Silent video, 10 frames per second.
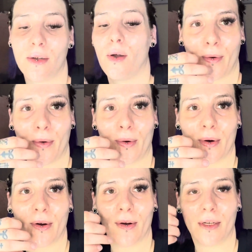
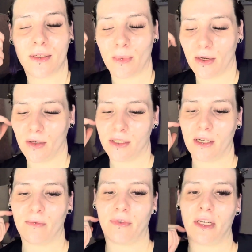Horror is my
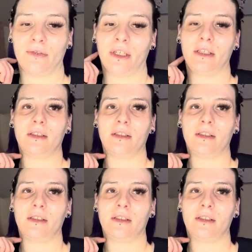all-time favorite.